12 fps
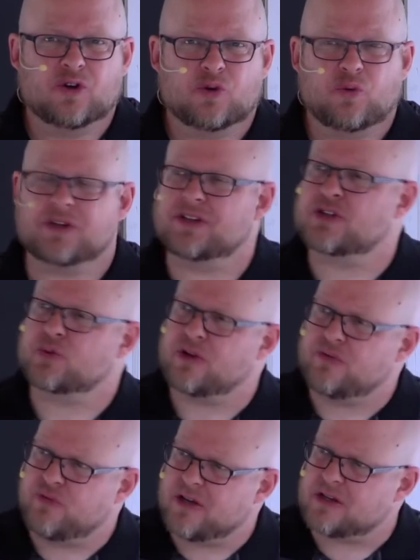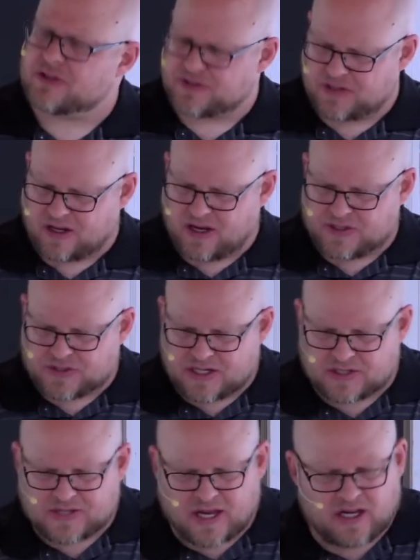what this reveals to us,
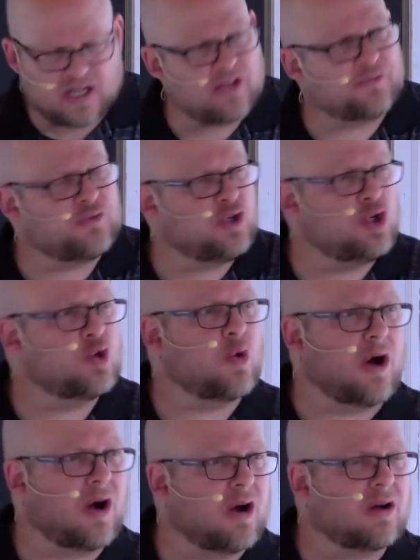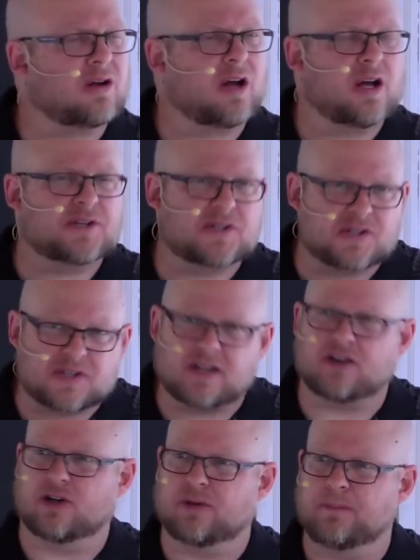is that if you are a
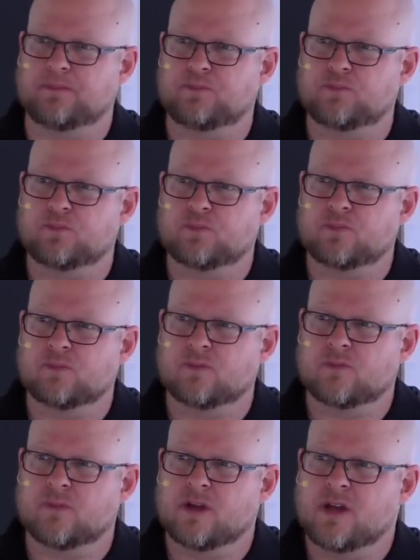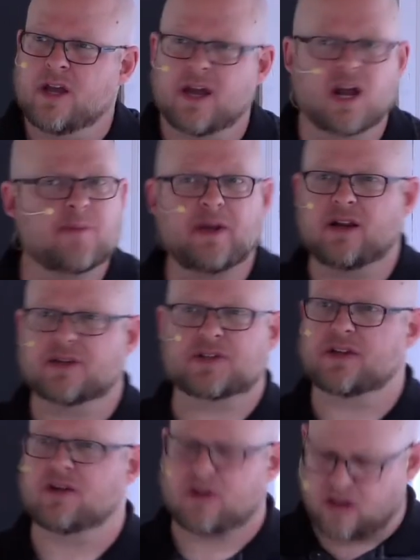sinner, and I mean a
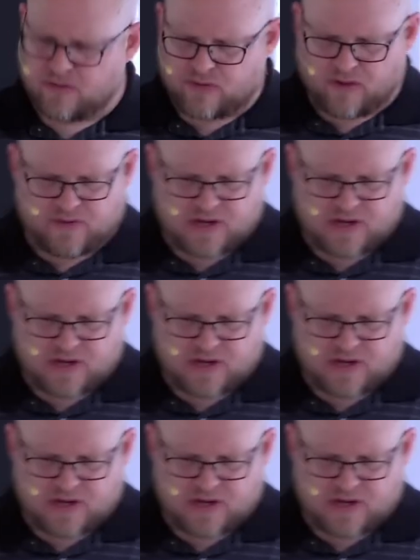sinner of, of